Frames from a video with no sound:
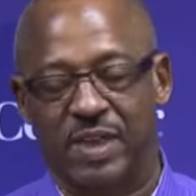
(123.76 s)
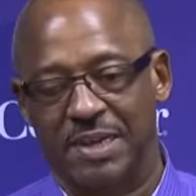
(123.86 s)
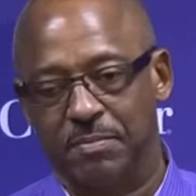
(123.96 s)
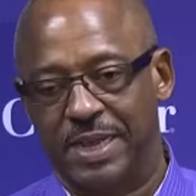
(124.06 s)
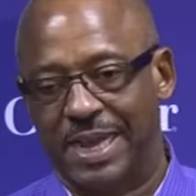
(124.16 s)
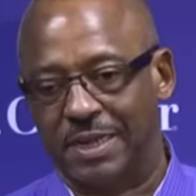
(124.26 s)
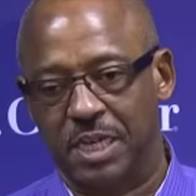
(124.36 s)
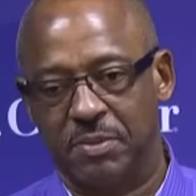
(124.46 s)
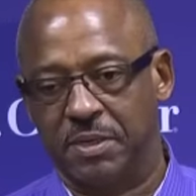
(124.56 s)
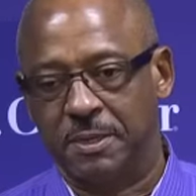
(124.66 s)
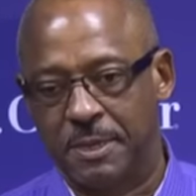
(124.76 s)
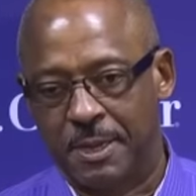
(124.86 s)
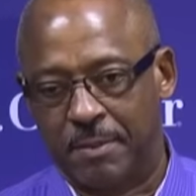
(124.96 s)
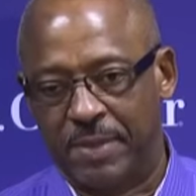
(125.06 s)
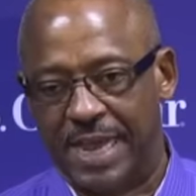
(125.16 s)
fighting back, coming
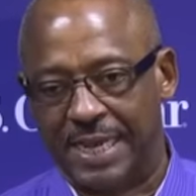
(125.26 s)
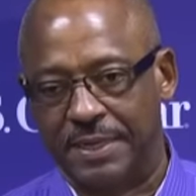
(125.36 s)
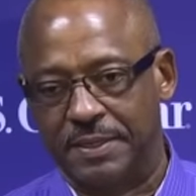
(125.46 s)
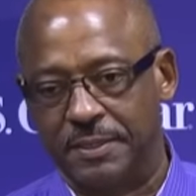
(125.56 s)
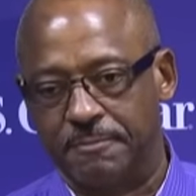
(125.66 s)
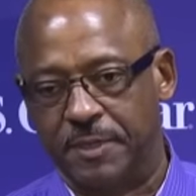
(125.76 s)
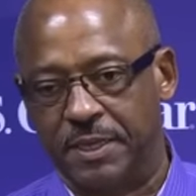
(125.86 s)
back in